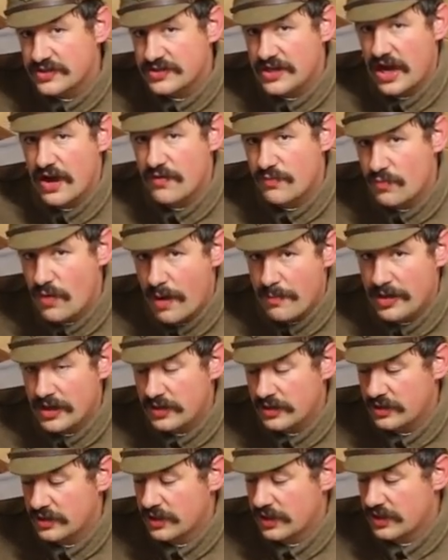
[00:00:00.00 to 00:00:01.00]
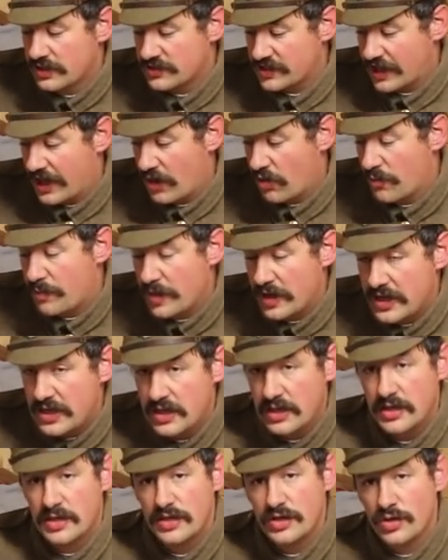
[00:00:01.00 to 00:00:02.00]
set of webbing, so that would
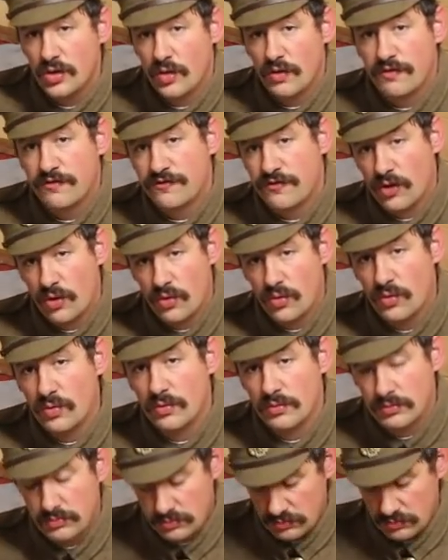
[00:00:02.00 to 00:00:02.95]
be your full